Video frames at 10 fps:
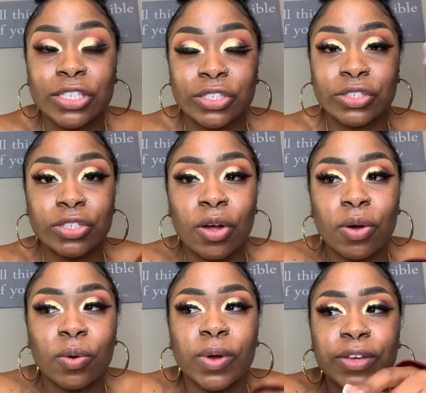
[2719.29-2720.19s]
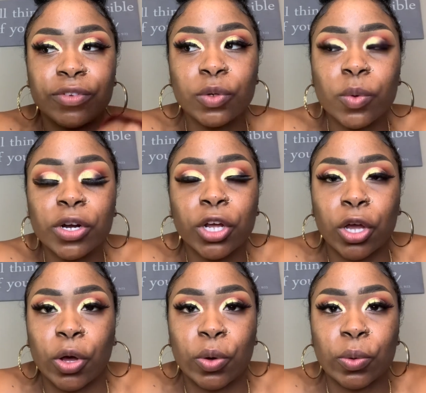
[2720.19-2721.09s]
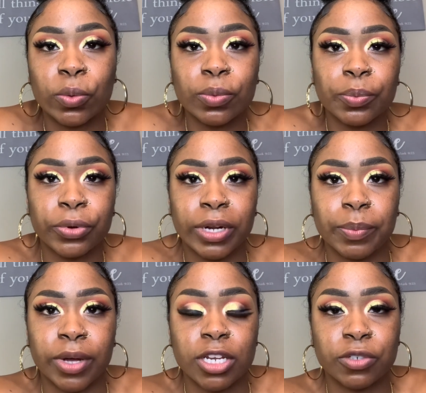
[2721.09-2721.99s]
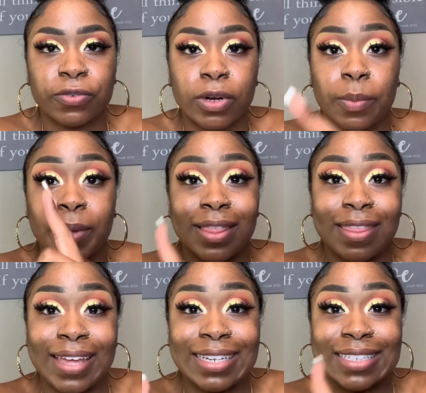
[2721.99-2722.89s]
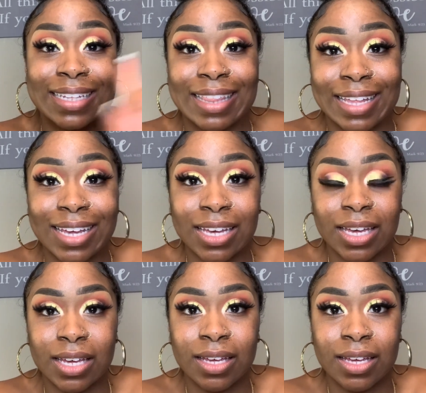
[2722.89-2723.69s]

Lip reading: So if you wanna go pretty much from thin to thick,